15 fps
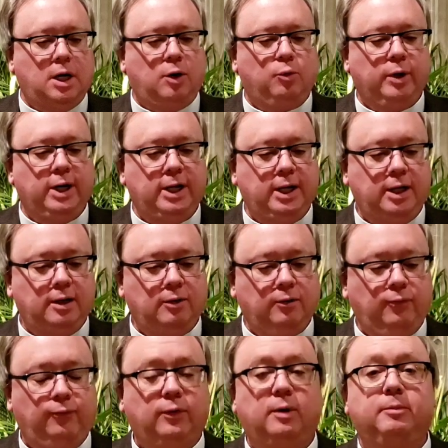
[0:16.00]
A reading
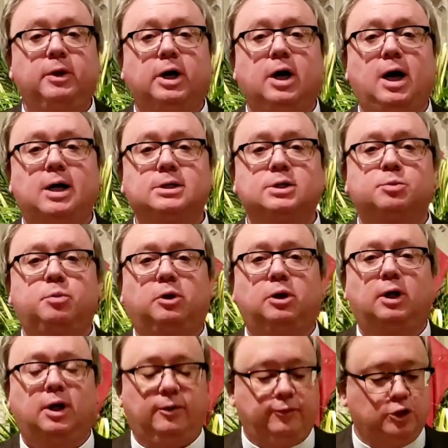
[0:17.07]
from the
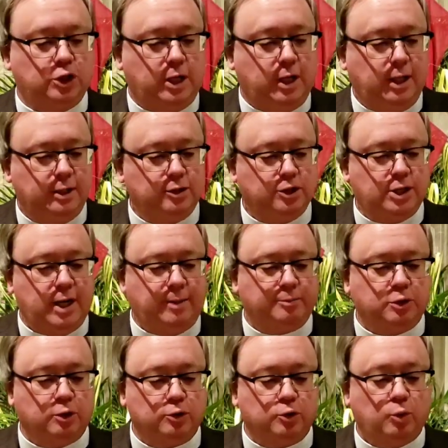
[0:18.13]
Gospel of John,
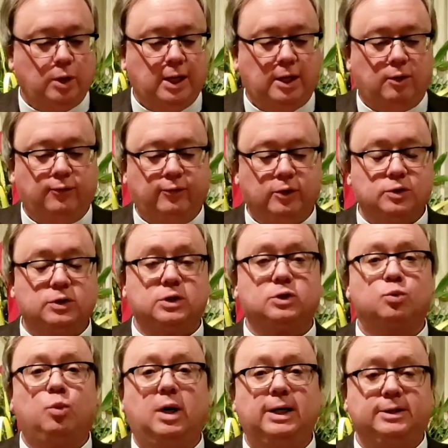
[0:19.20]
chapter 12,
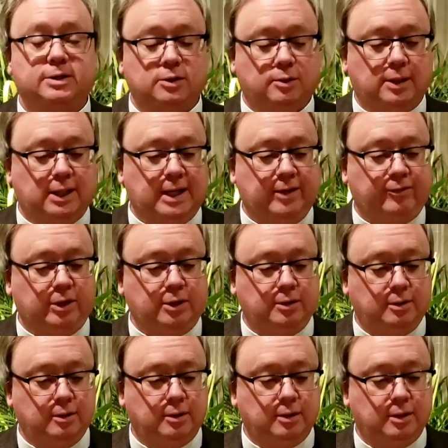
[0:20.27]
verses 1 to 11.
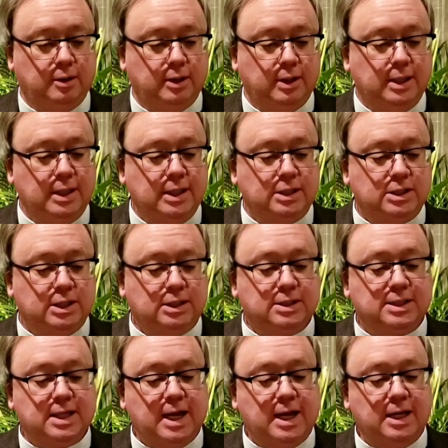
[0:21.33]

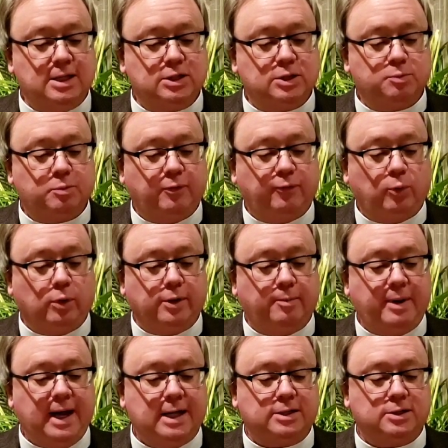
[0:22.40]
6 days before the
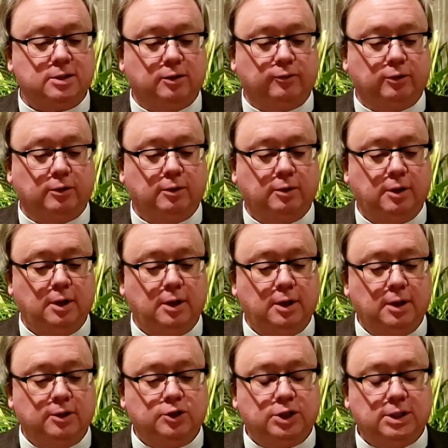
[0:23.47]
Passover,
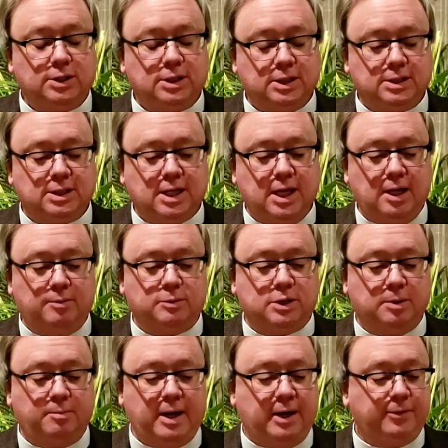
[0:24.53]
Jesus came
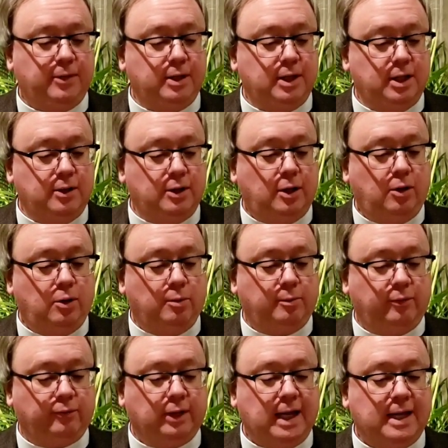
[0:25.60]
to Bethany, the home
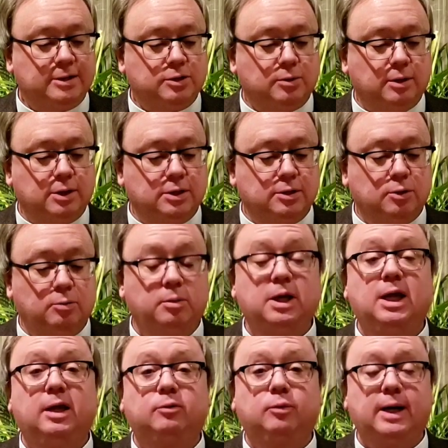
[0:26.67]
of Lazarus, whom
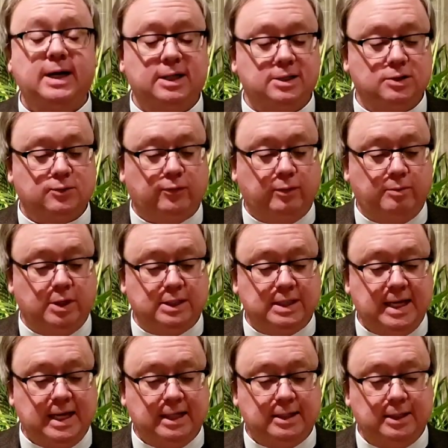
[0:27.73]
he had raised from the
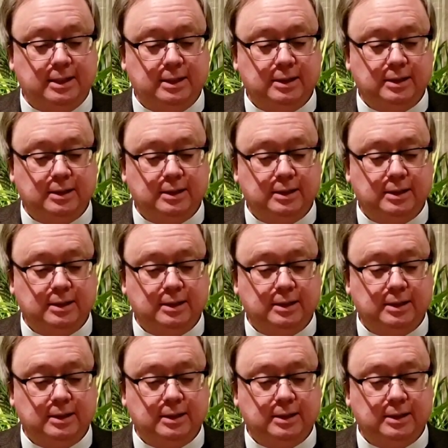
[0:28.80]
dead.